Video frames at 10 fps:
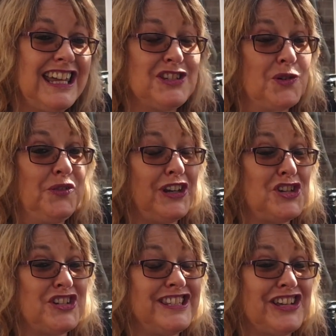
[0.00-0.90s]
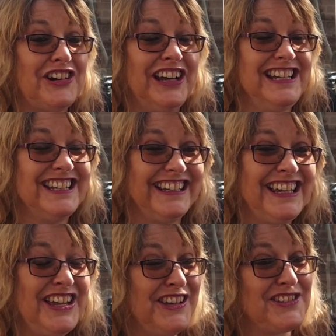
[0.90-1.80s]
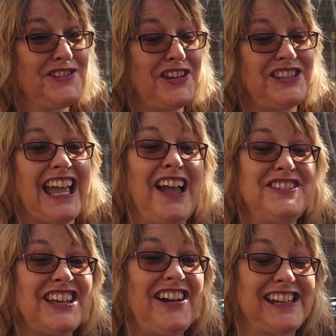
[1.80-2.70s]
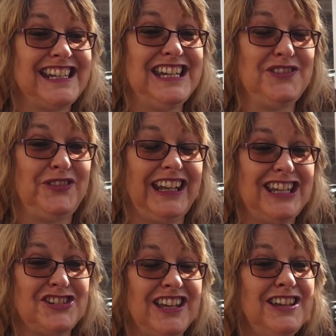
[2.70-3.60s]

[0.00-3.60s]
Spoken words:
It's all finished inside, so it's just the outside I need to finish.